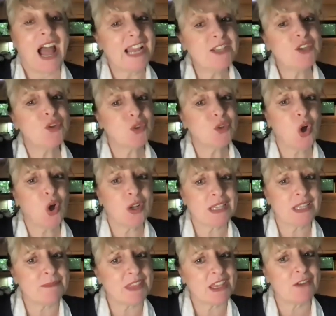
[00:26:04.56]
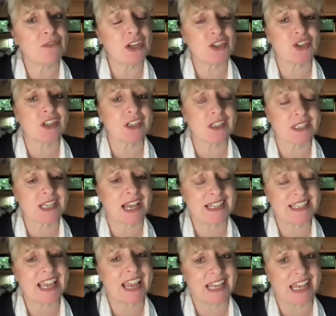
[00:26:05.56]
do call him the original
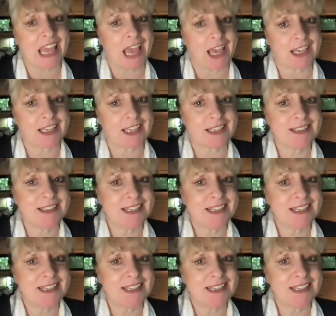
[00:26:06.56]
Titanic.